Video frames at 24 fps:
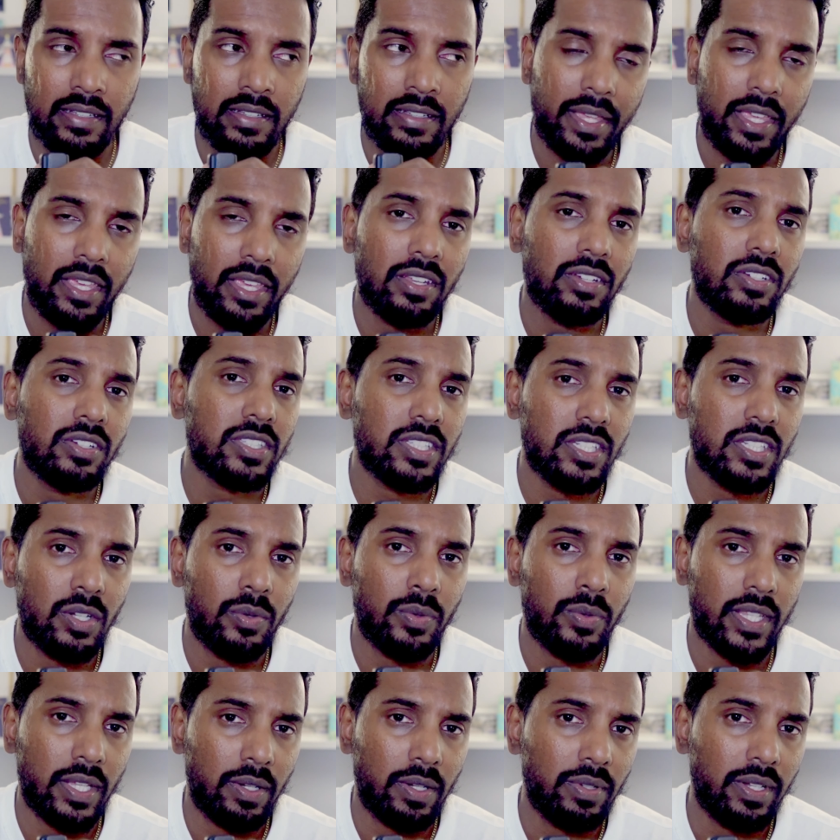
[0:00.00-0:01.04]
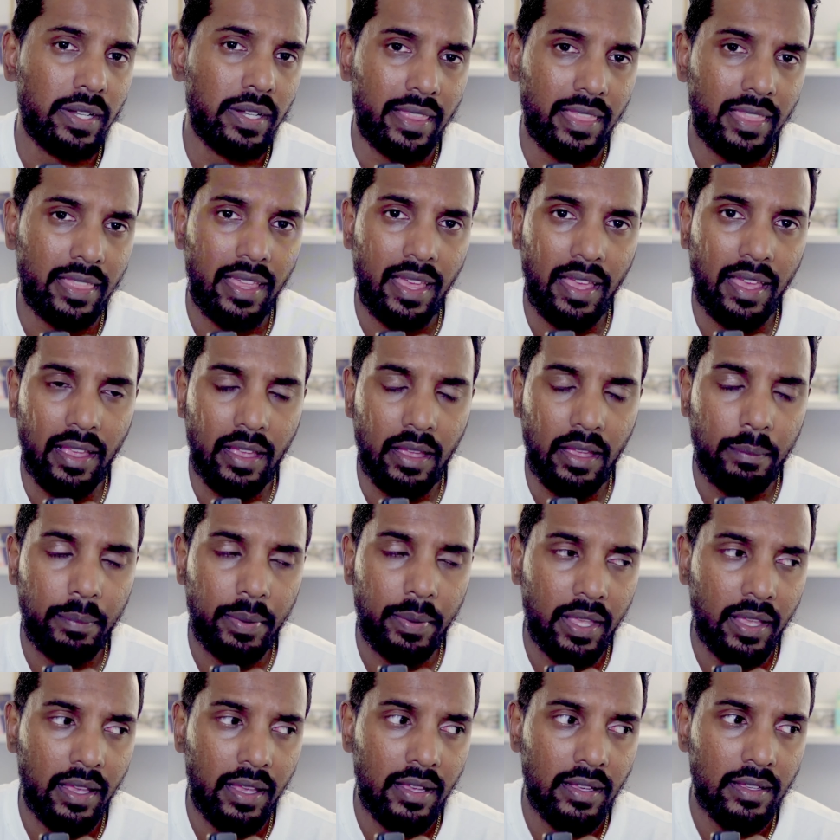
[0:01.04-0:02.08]
I'd be curious to know what they really think,
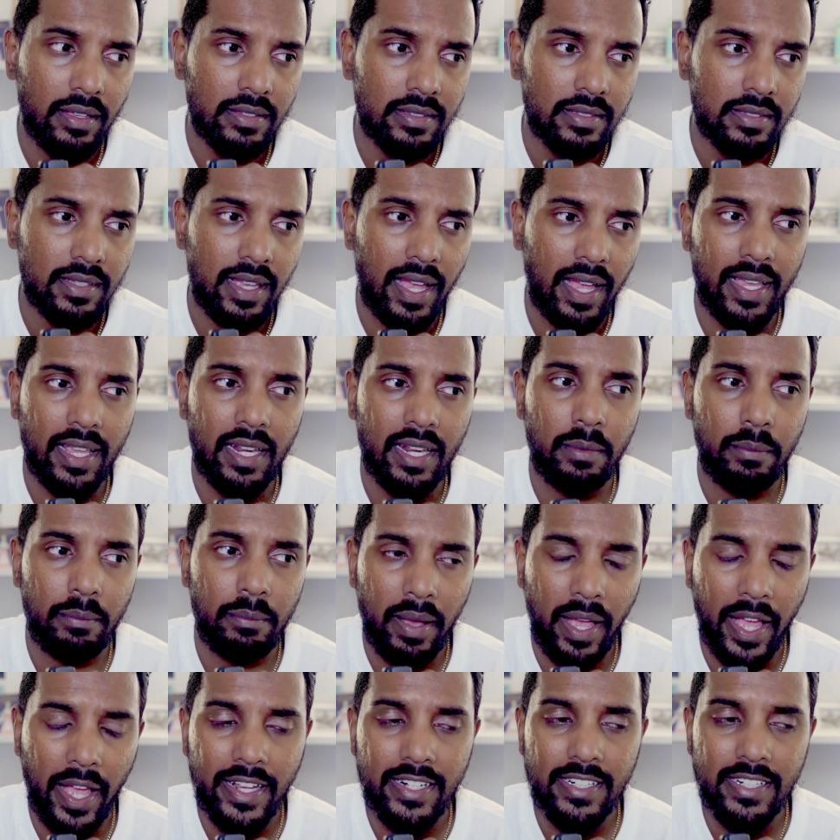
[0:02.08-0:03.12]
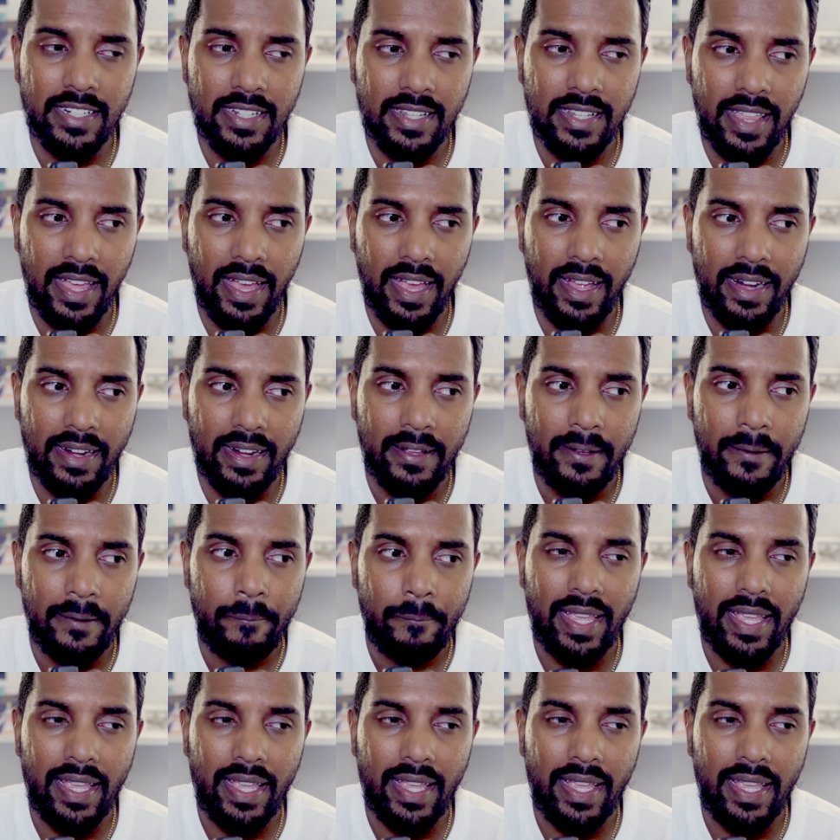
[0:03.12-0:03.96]
because I can imagine that